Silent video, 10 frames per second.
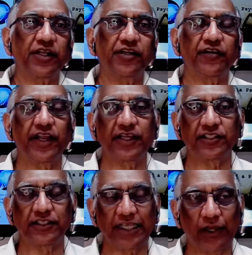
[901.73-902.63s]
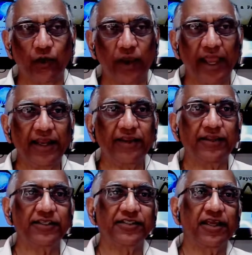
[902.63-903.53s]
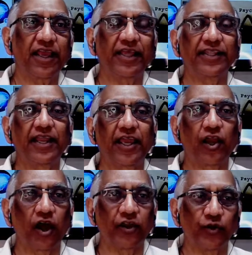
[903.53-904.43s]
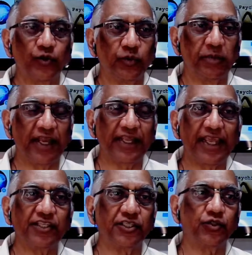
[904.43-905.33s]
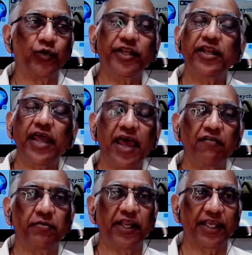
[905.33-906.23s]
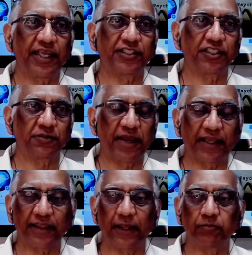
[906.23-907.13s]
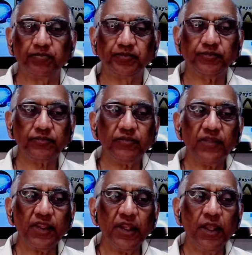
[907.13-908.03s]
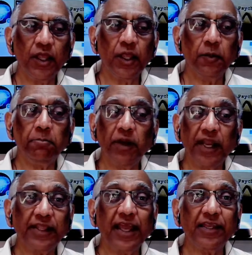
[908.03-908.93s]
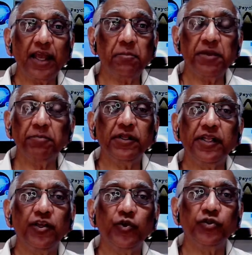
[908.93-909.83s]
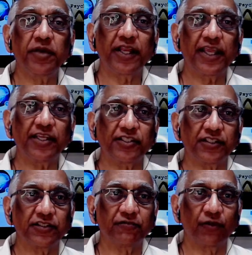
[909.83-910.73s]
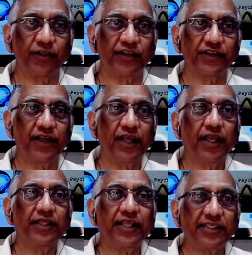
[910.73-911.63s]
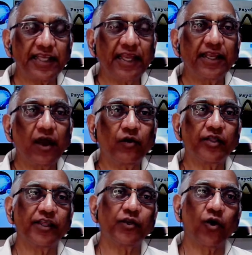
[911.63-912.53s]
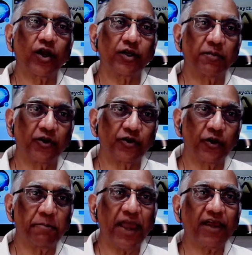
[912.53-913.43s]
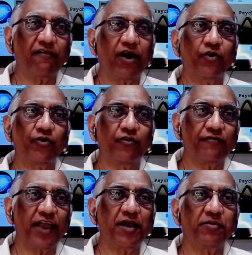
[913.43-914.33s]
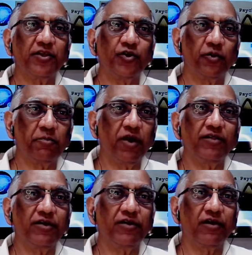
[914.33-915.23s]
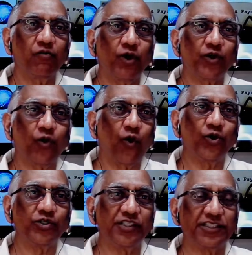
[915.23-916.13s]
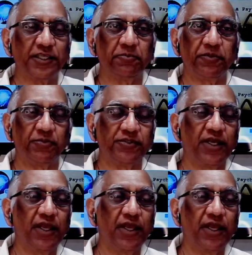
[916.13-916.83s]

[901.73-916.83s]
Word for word: I trained as a psychoanalyst, and then I got into medications. We didn't have medications back then. But at that time, people didn't use medications for this. They sat down and they talked about your background, your right. family, your mother, what caused these symptoms.